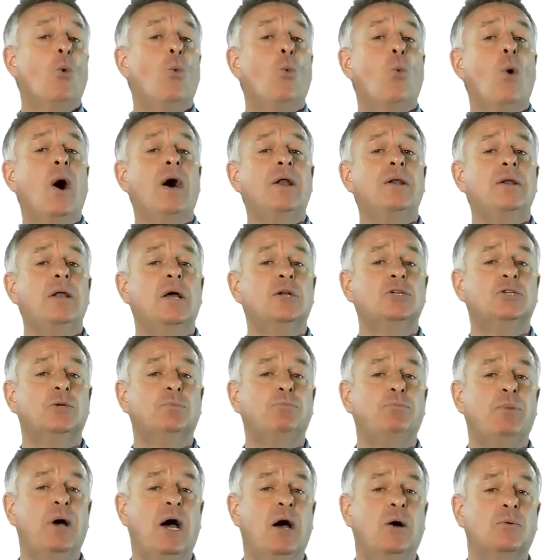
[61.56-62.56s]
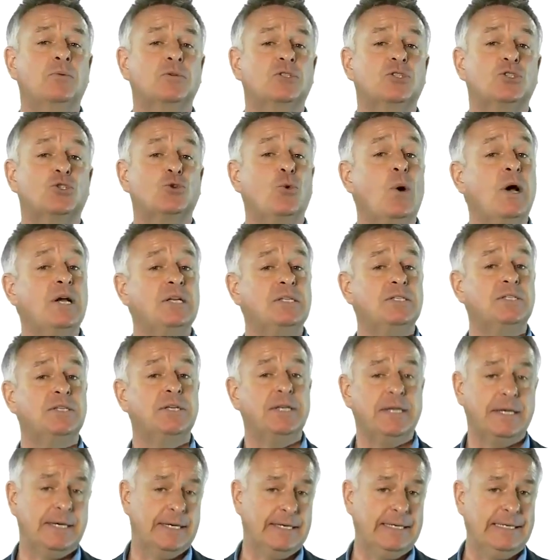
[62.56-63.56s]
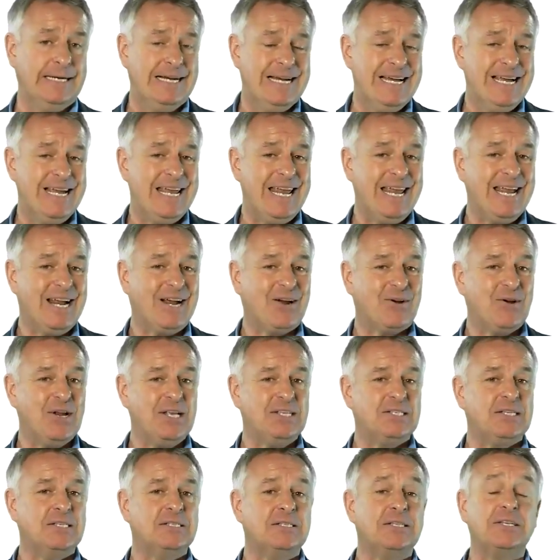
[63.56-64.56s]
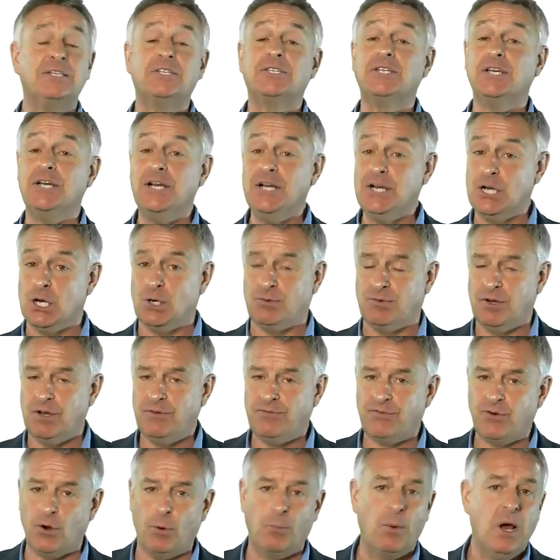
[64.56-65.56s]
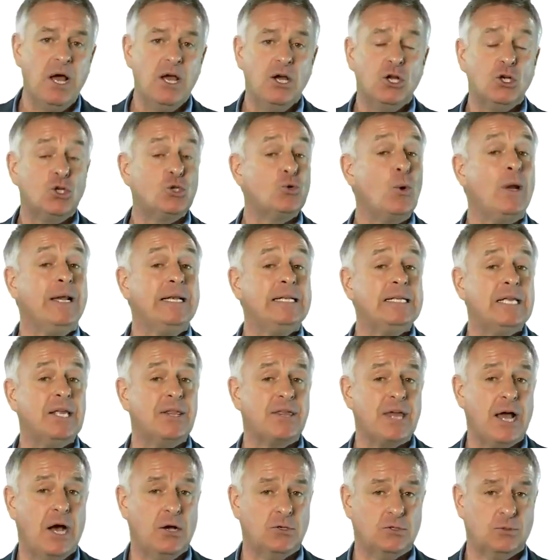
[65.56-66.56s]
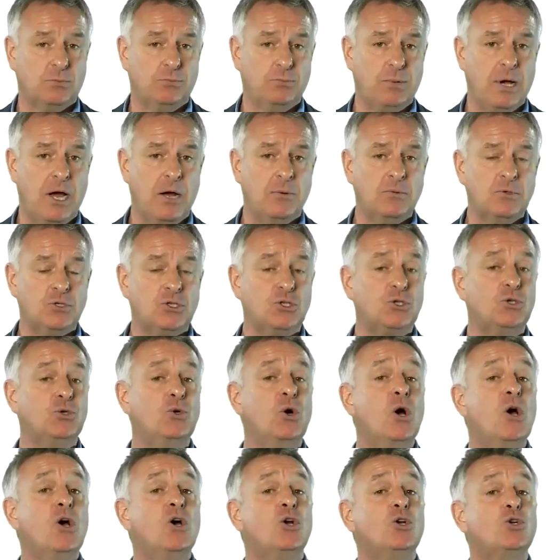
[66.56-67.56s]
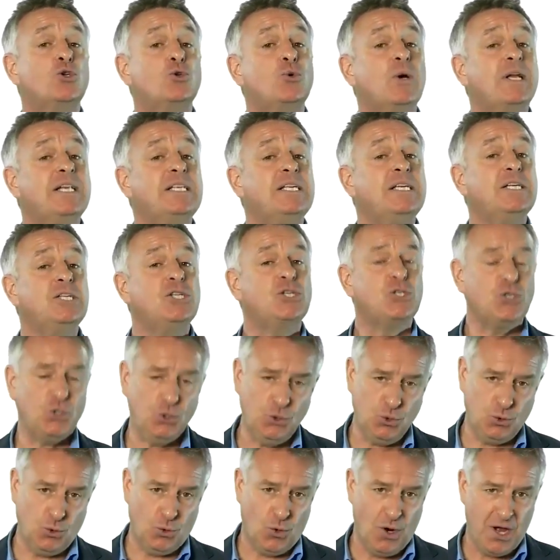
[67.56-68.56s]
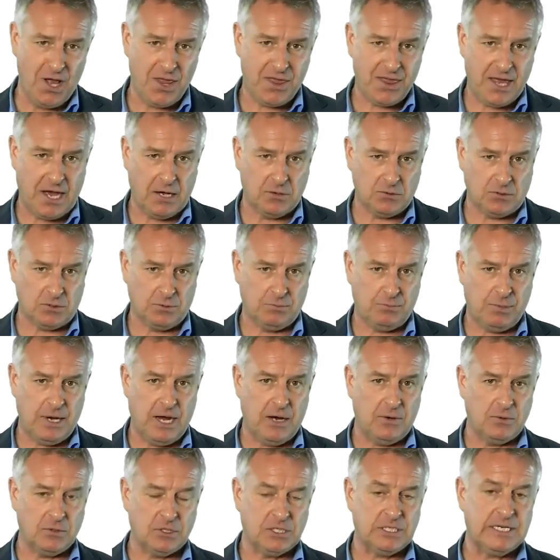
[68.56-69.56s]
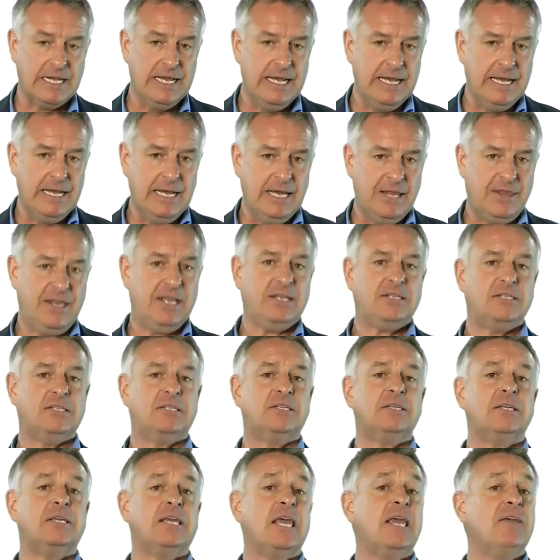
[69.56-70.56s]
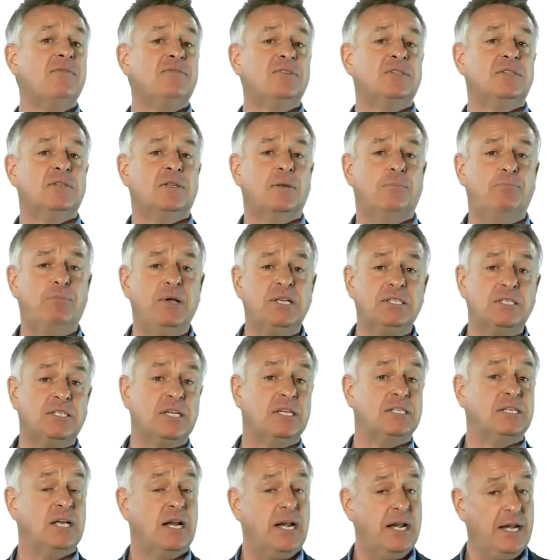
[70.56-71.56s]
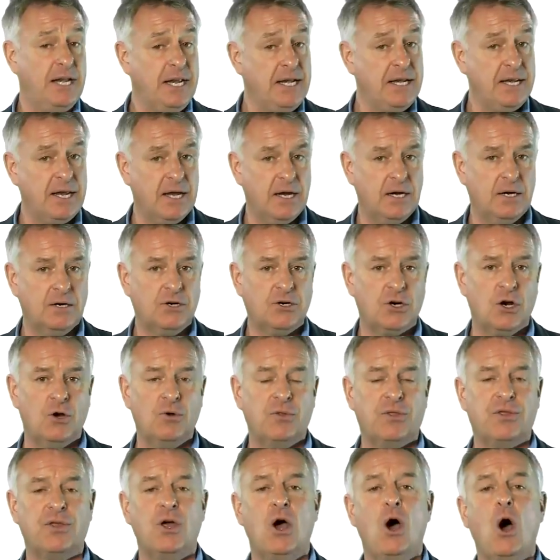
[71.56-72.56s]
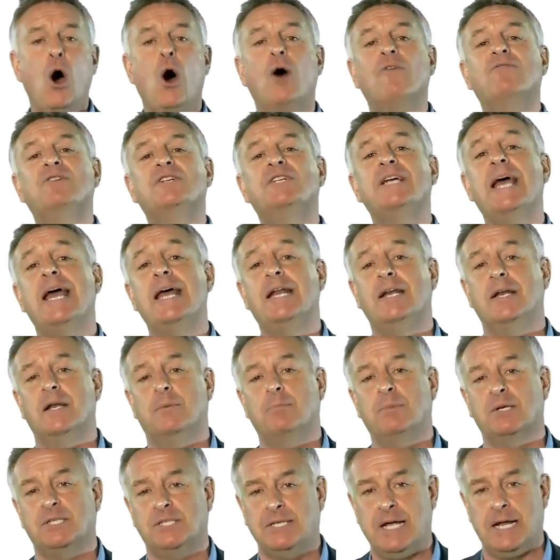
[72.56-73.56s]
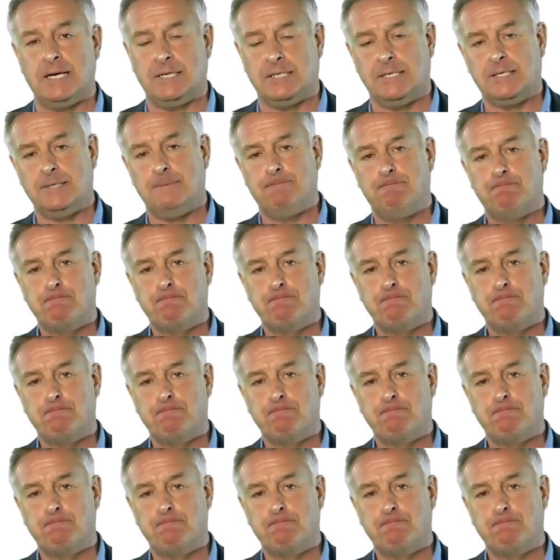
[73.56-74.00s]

£100 twice a year increases the turnover from £20,000 to £22,000. This gives the business linear growth of 10%.